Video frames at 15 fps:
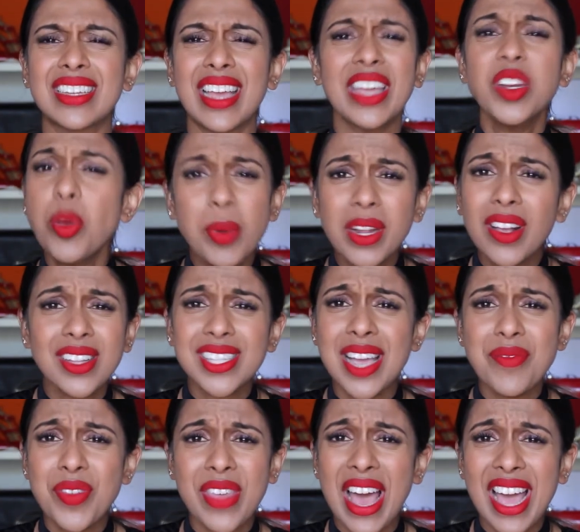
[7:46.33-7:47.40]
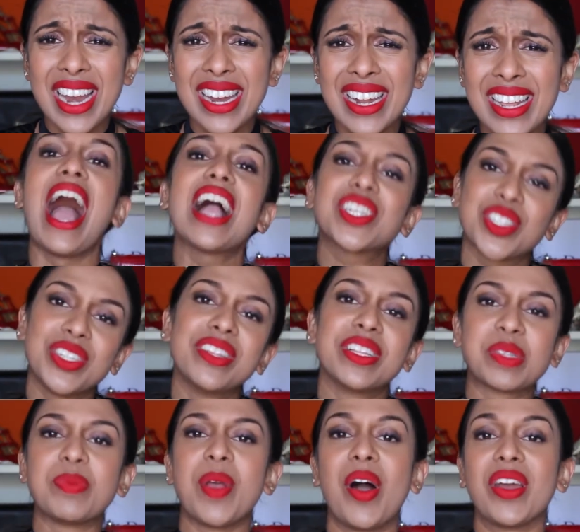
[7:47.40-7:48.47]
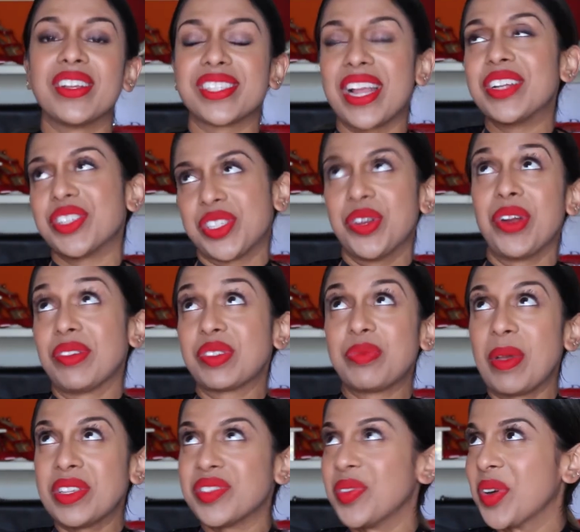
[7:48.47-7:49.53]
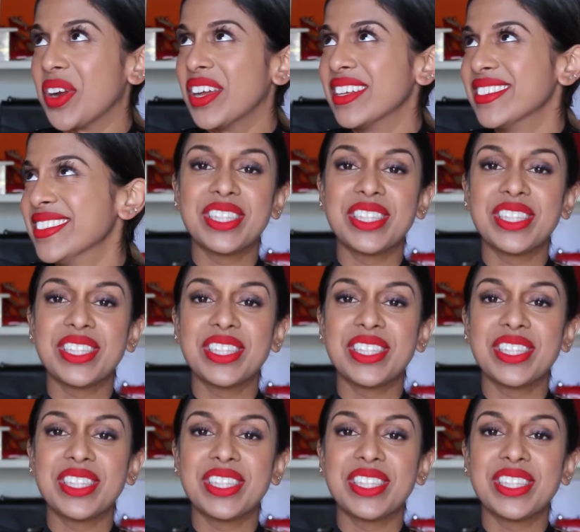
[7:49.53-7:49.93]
Ain't nobody got time for that. Actually, let's be honest, I just don't have space for it.